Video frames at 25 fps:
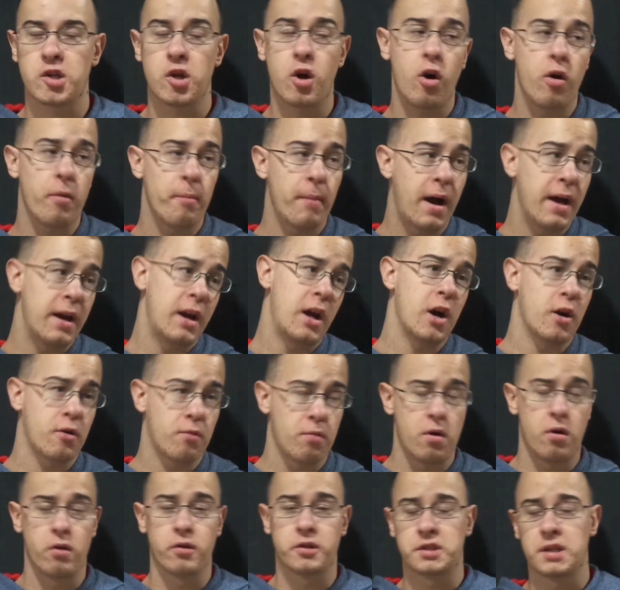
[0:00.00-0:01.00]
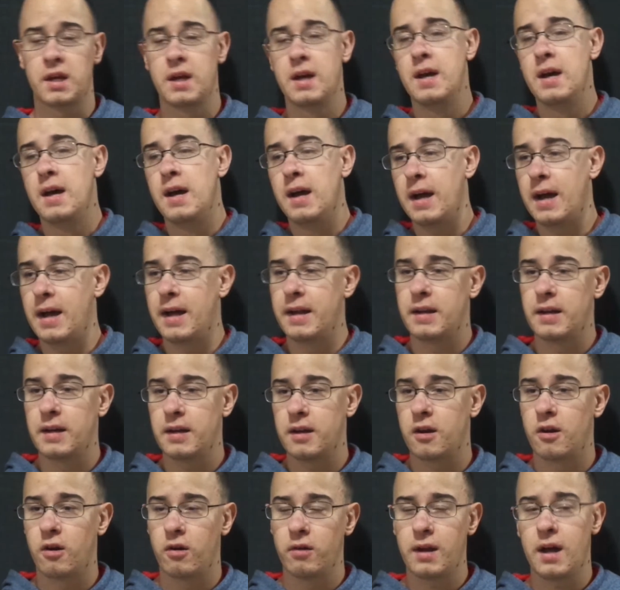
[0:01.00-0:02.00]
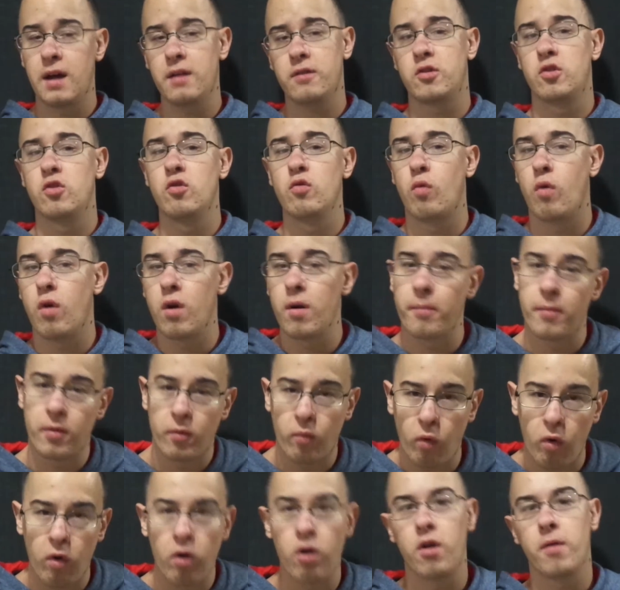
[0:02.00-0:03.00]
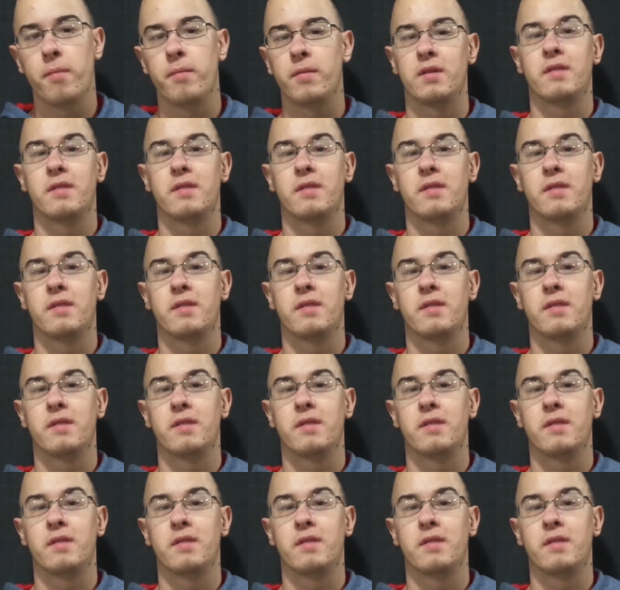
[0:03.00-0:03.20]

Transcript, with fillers: Oh, mynock roast, and uh, you know, not too warm but warm,